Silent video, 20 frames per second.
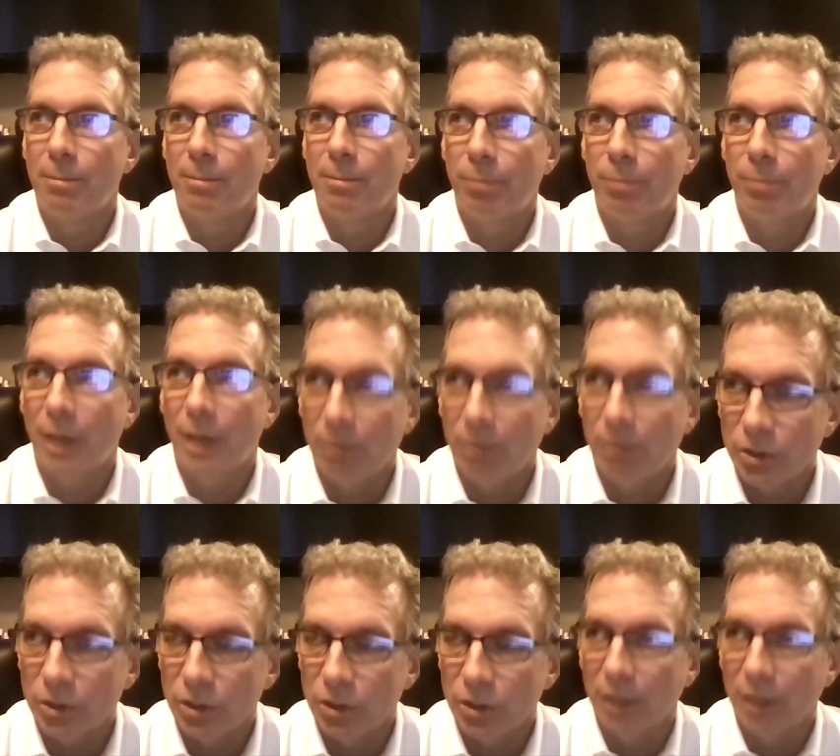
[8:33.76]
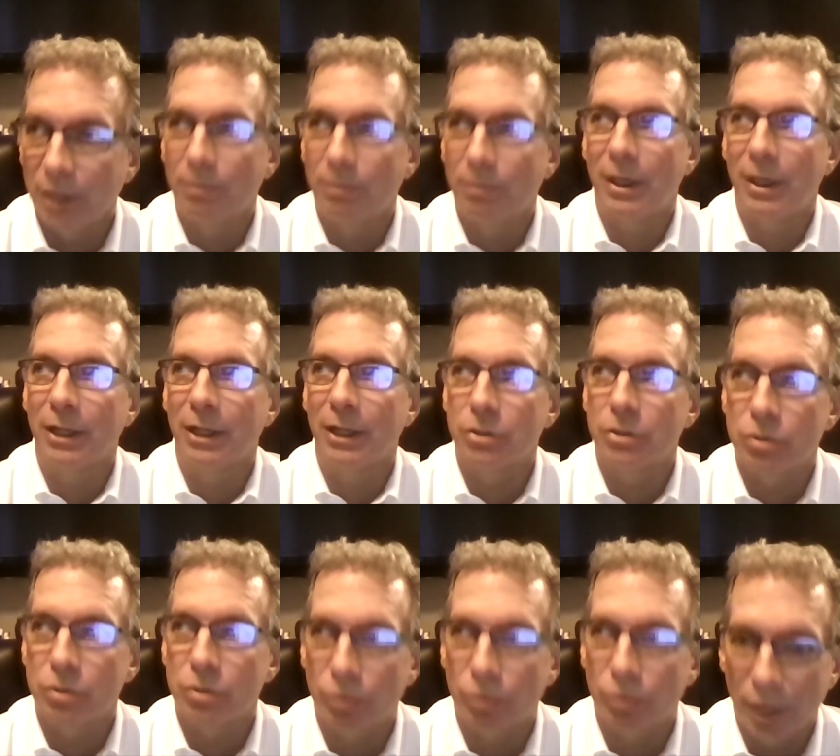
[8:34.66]
publishing my
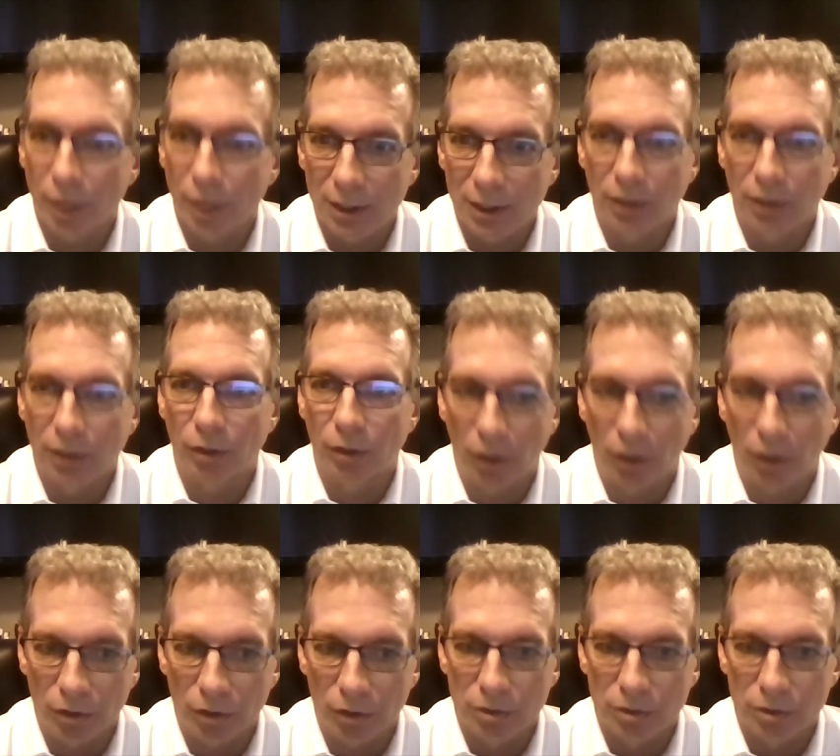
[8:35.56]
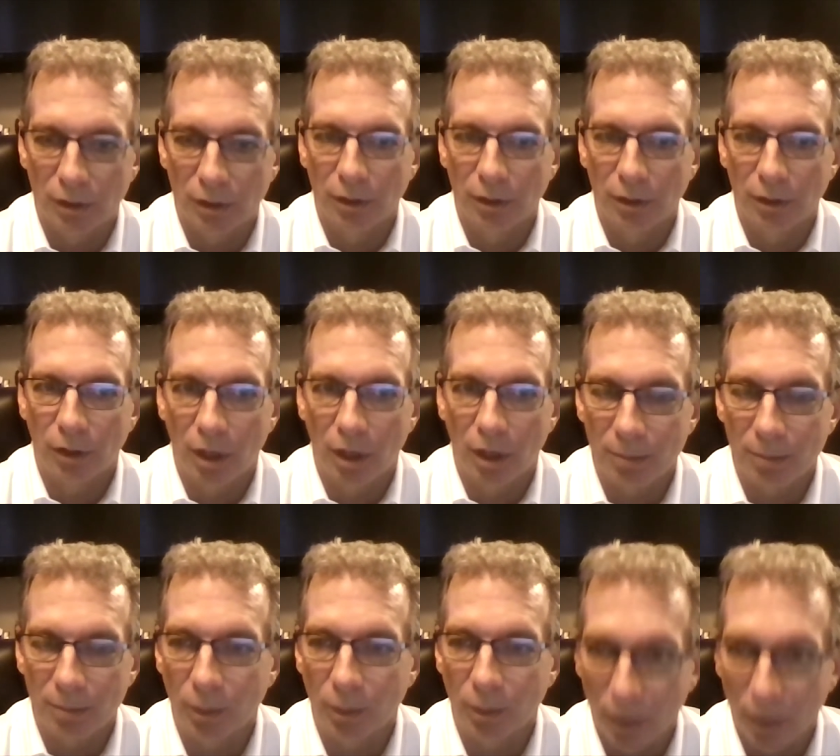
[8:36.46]
trading calls on
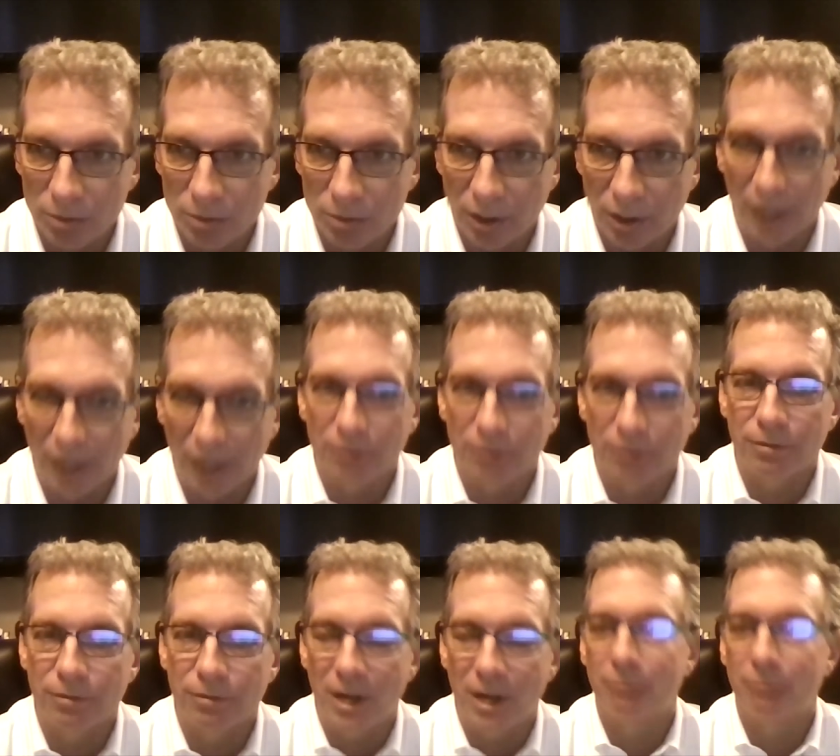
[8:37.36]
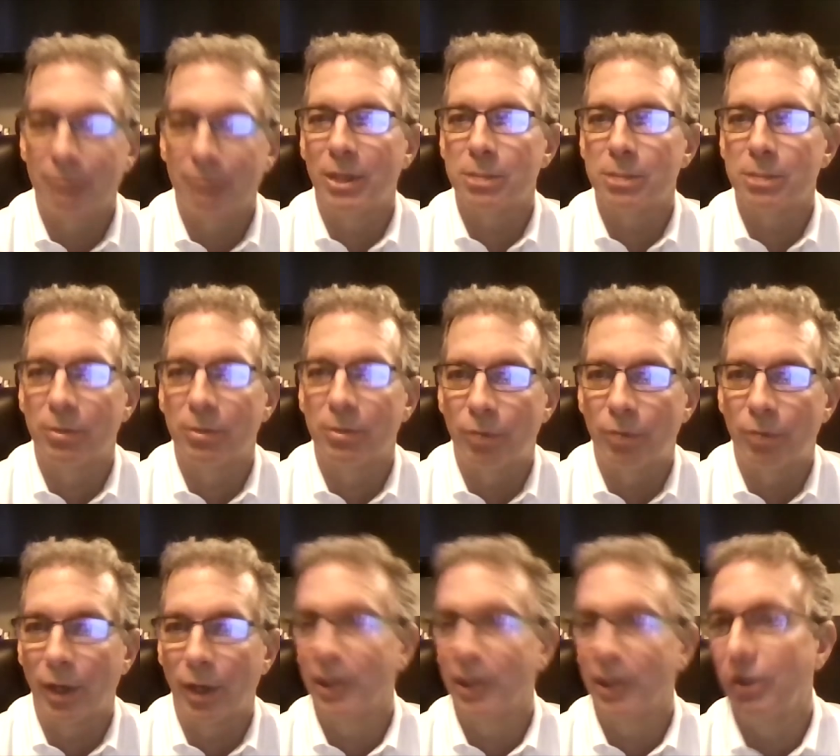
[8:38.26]
my website 5 minutes
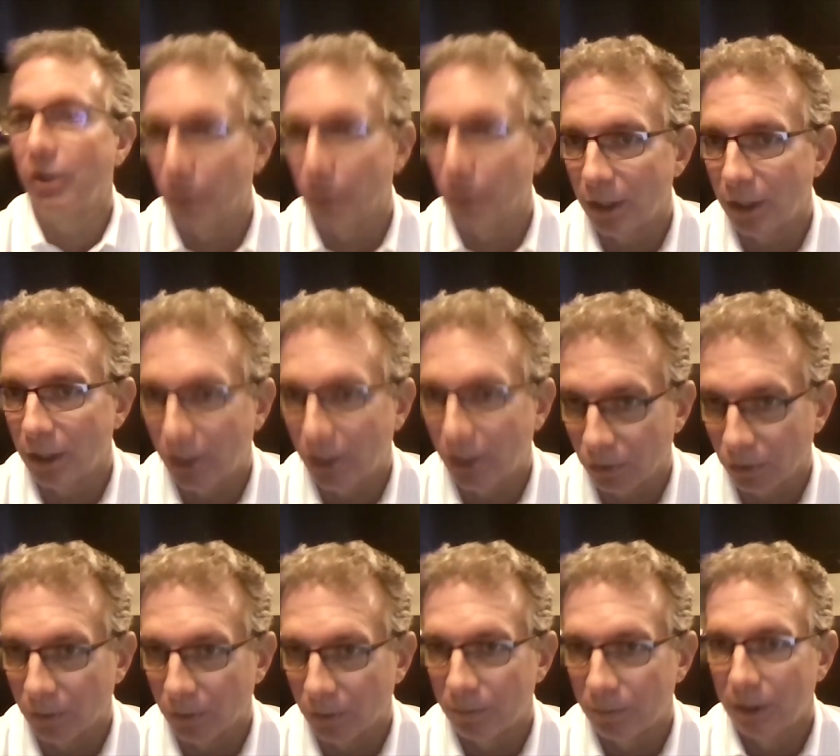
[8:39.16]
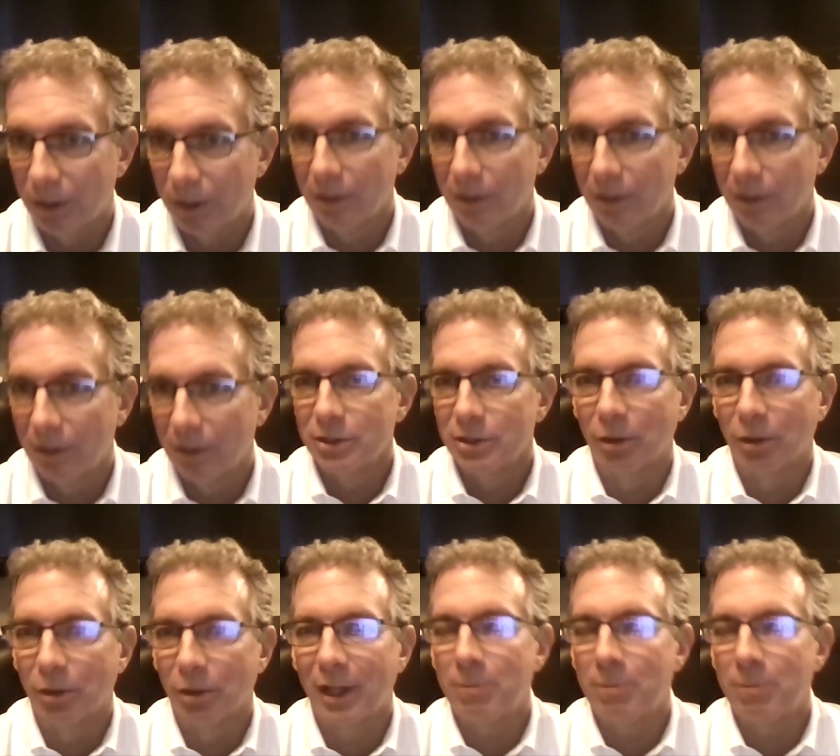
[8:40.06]
before I entered them. So, a
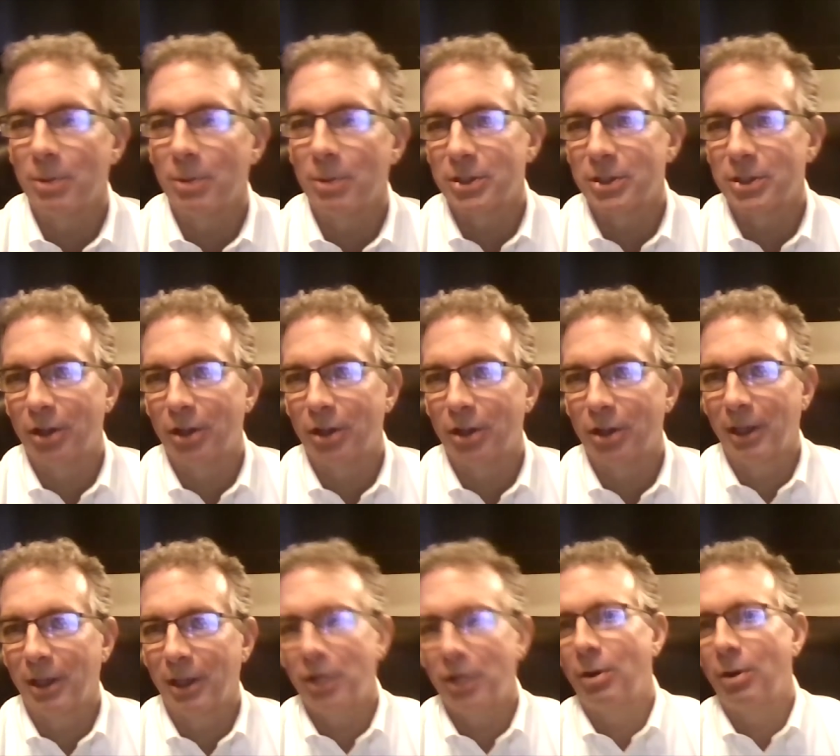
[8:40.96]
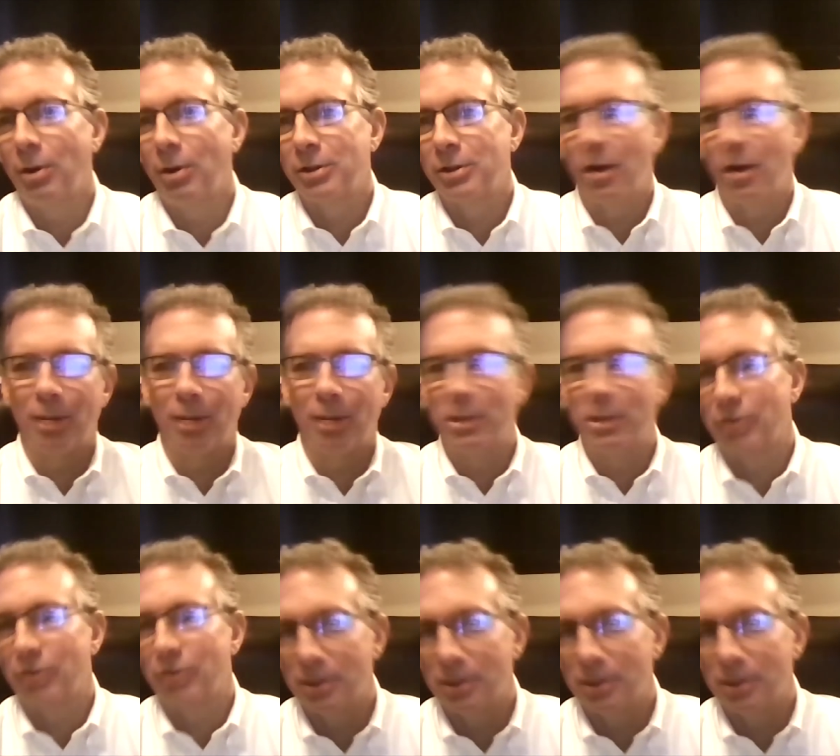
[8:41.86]
lot of people talk about, oh, I'd call out my
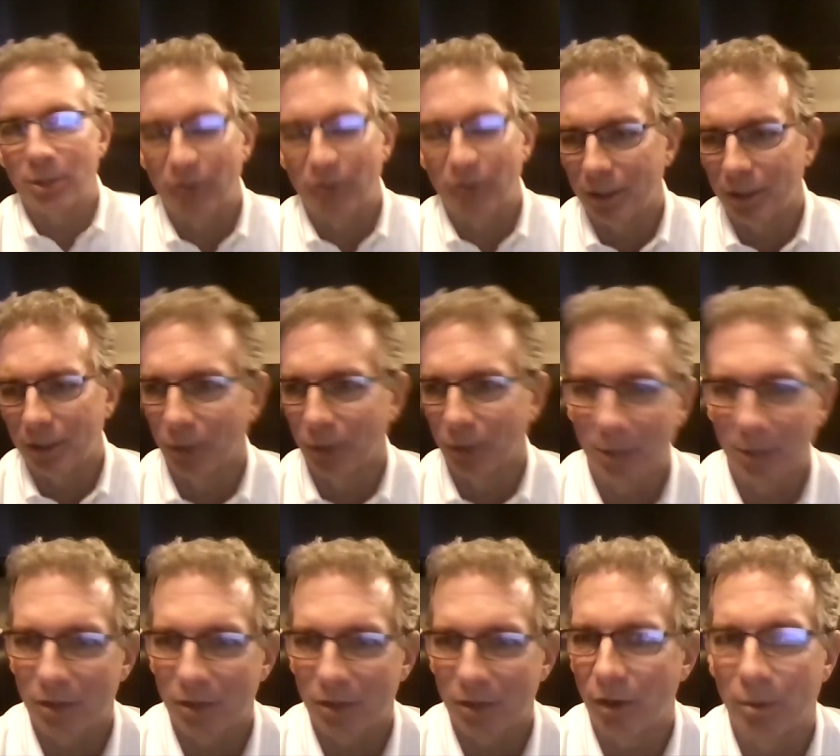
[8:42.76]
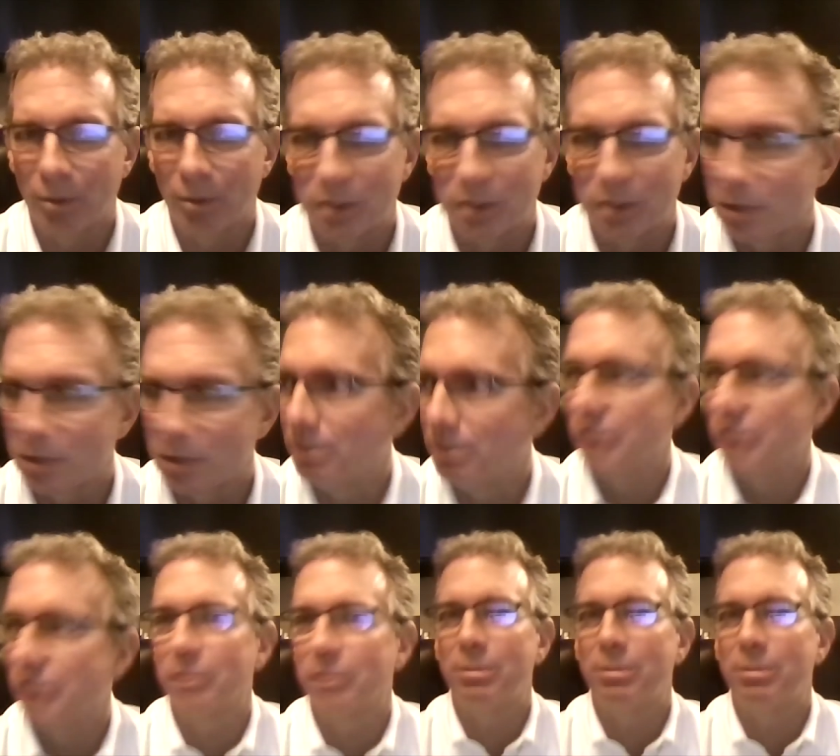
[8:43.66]
trades in my trading gram. And I thought that was just a
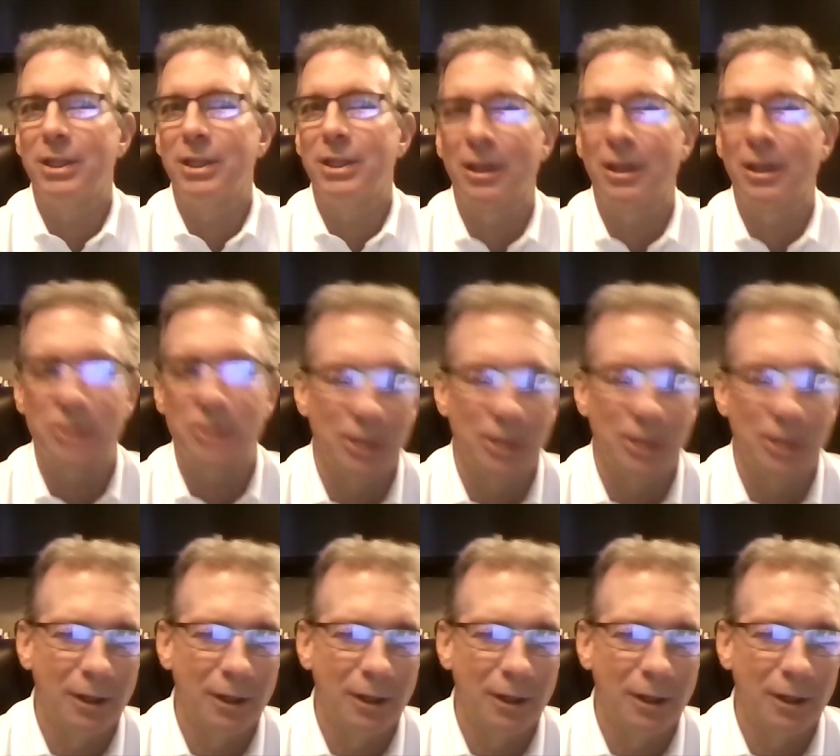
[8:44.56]
bunch of BS.